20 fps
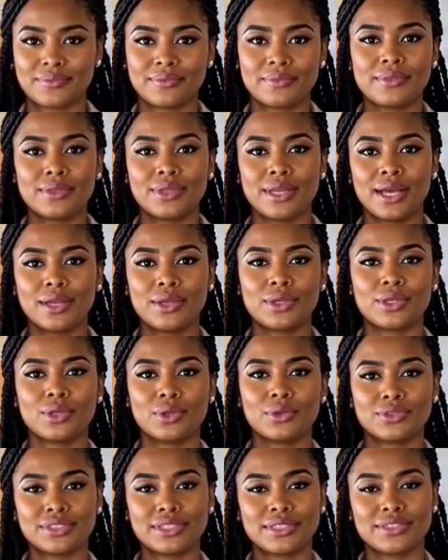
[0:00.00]
Not
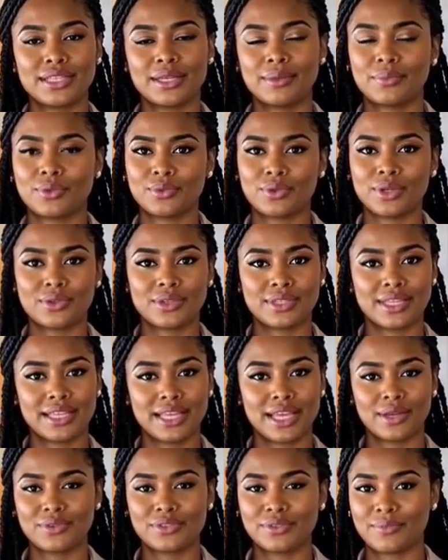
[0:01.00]
closing temporary
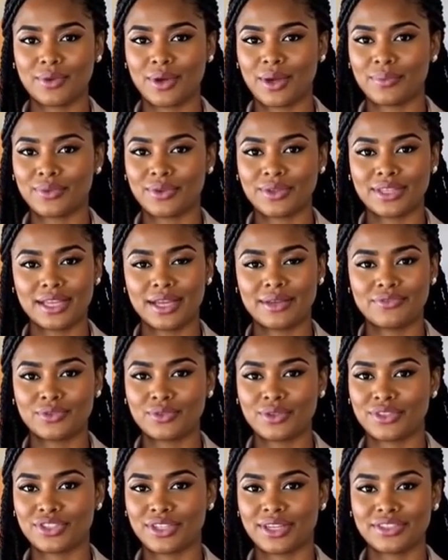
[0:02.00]
accounts properly after
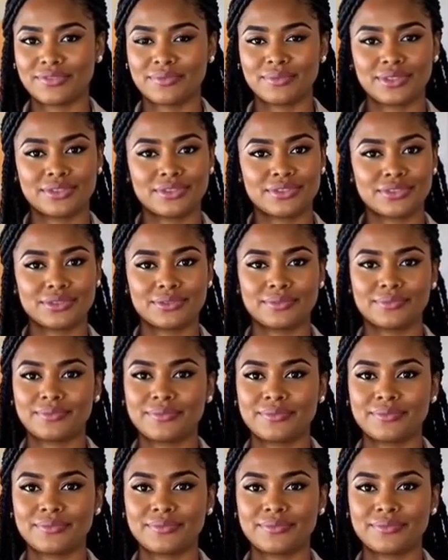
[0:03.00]
adjustments.